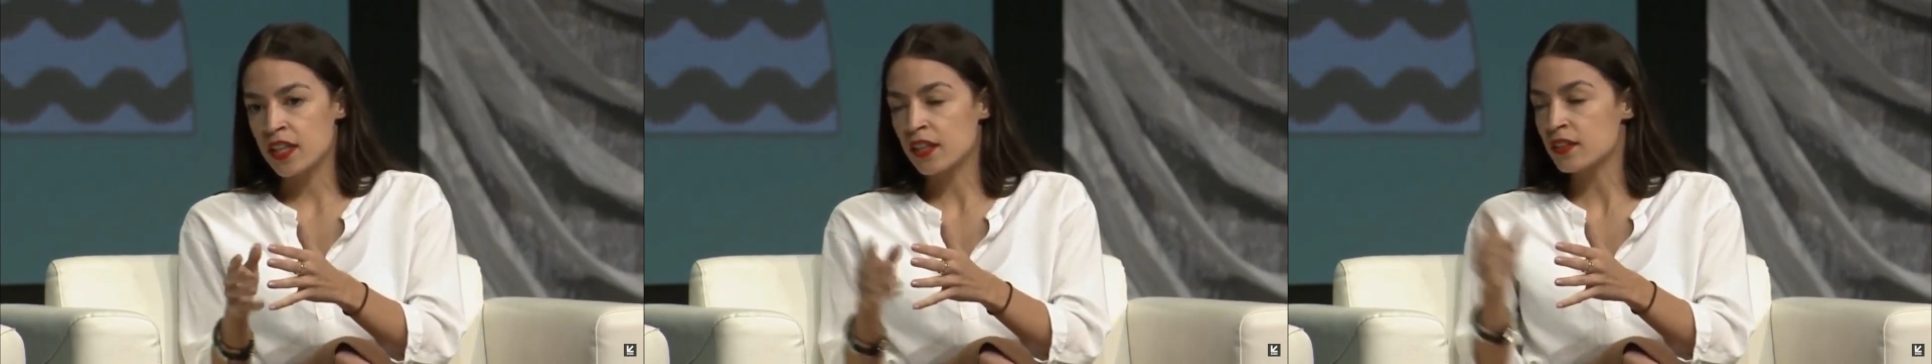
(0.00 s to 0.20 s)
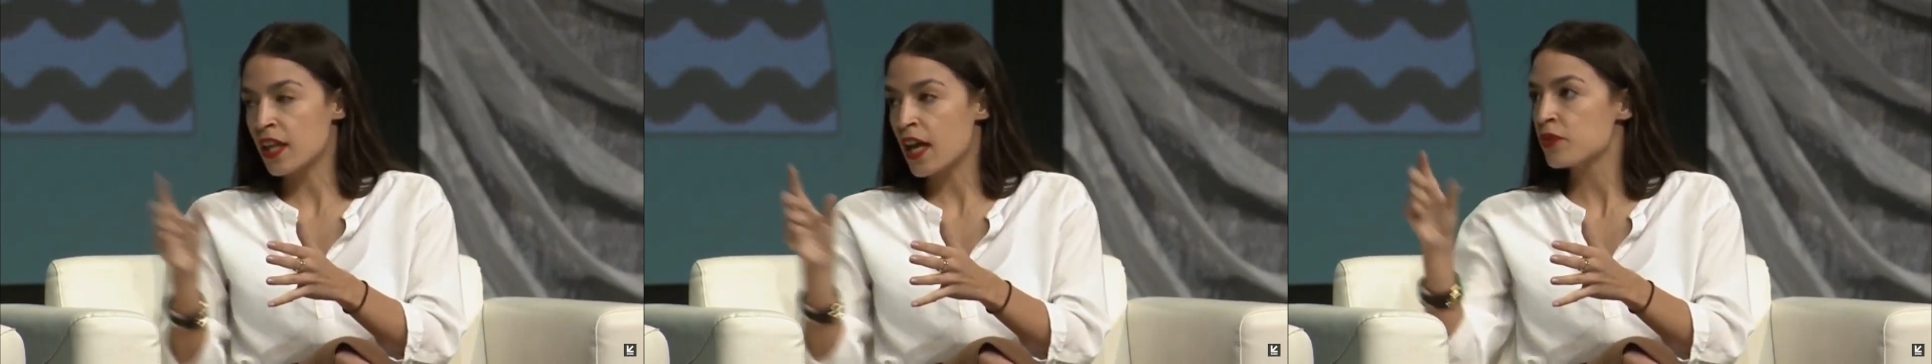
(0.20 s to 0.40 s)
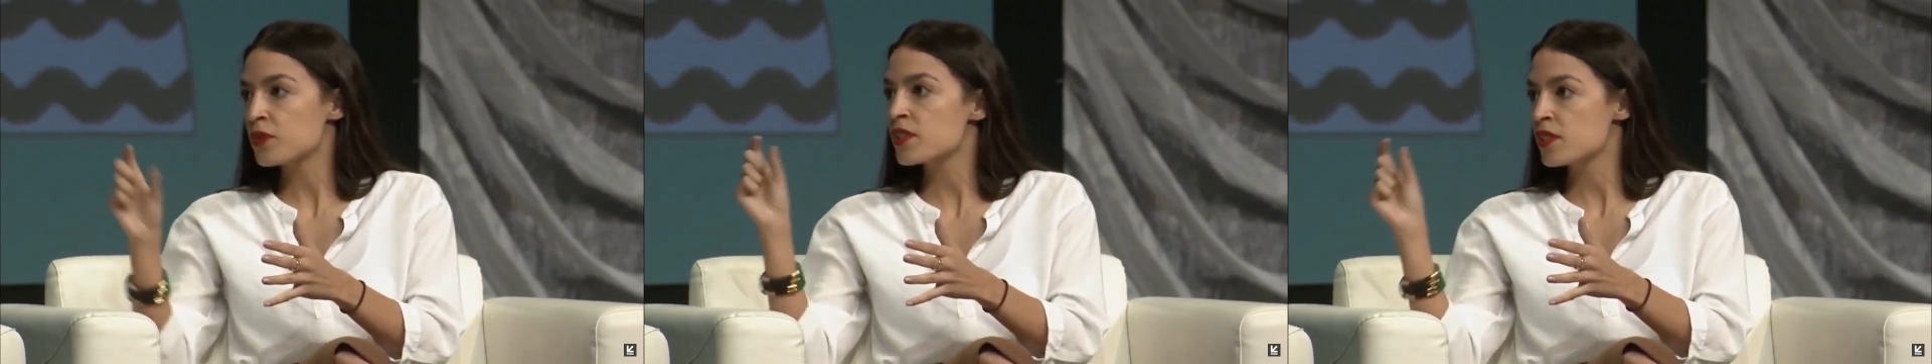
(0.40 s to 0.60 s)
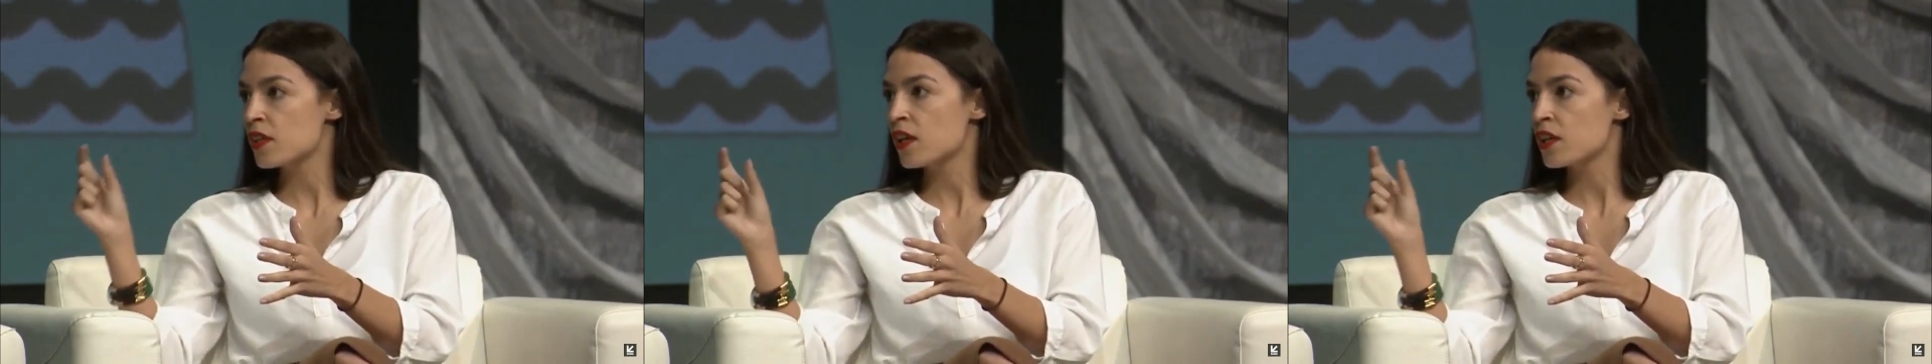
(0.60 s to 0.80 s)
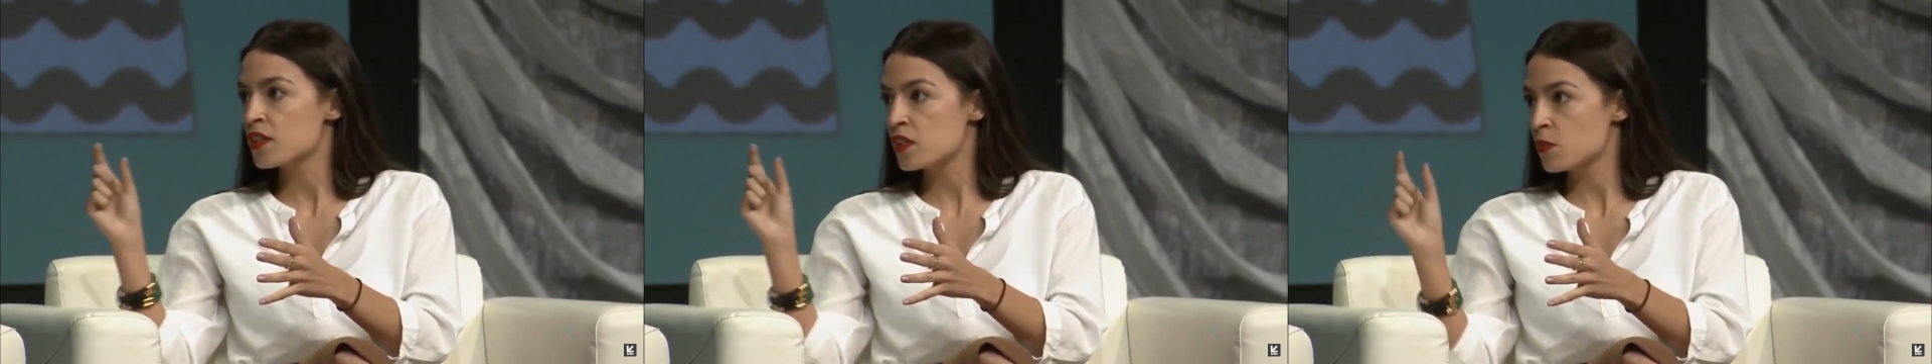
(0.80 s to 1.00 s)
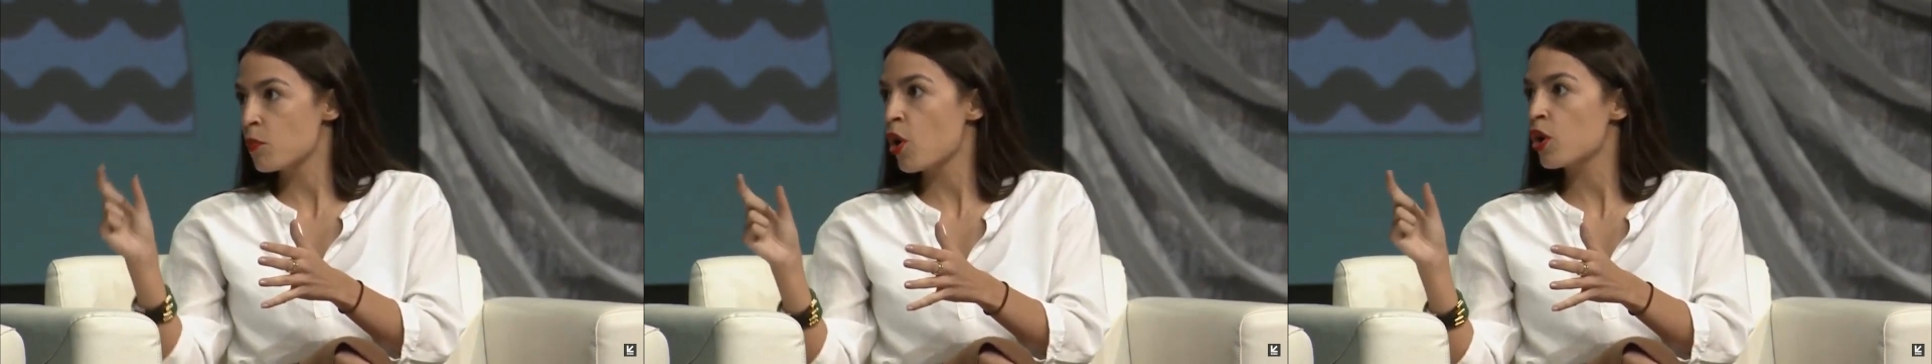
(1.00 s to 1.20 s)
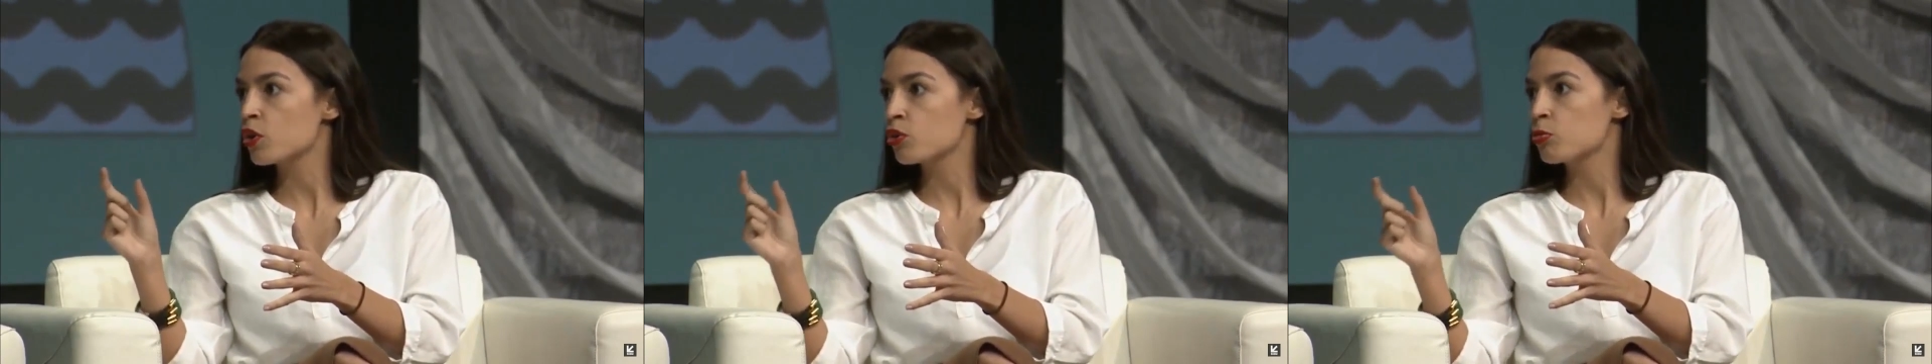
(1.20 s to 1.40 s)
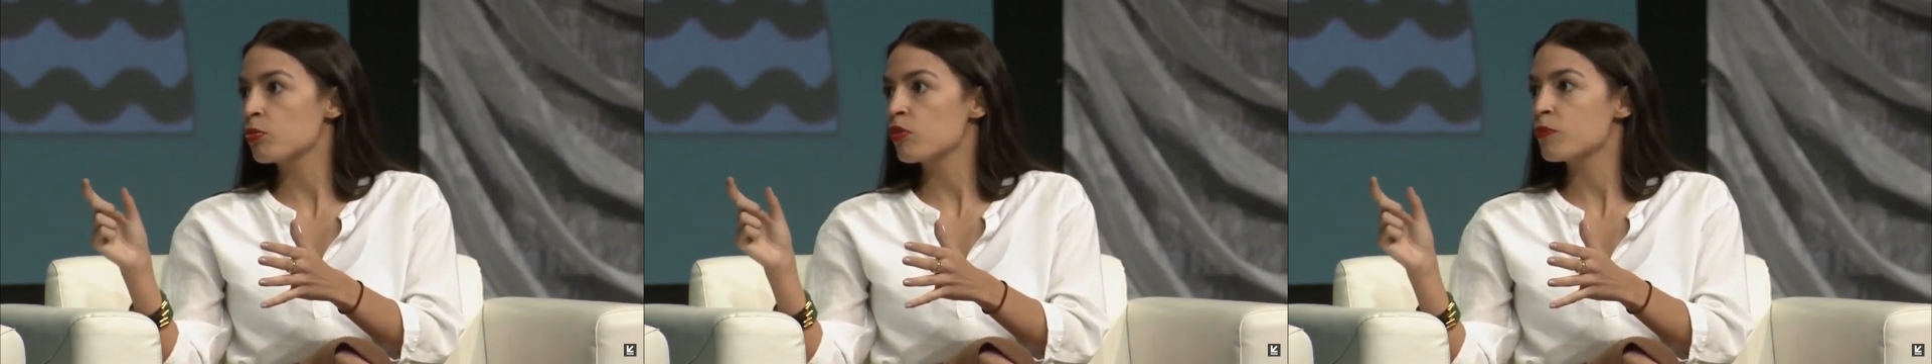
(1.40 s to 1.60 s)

that allows a small group